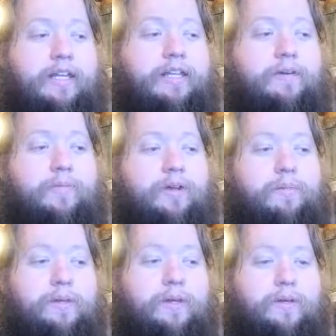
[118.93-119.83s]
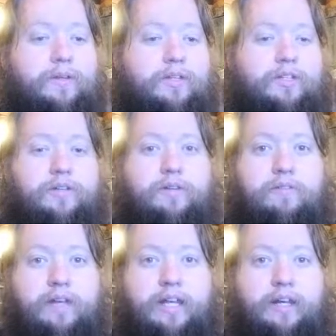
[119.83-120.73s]
Then we're going to build two
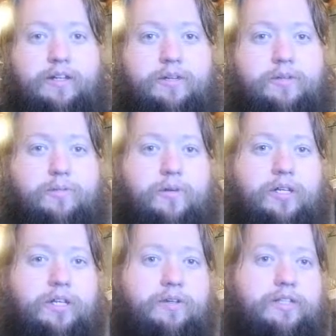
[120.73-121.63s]
different characters, one using